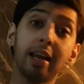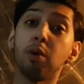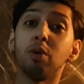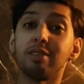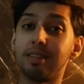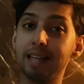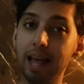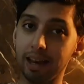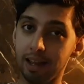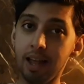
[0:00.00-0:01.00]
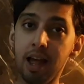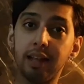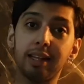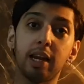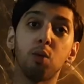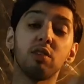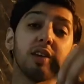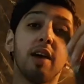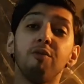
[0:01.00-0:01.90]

and it was then that it was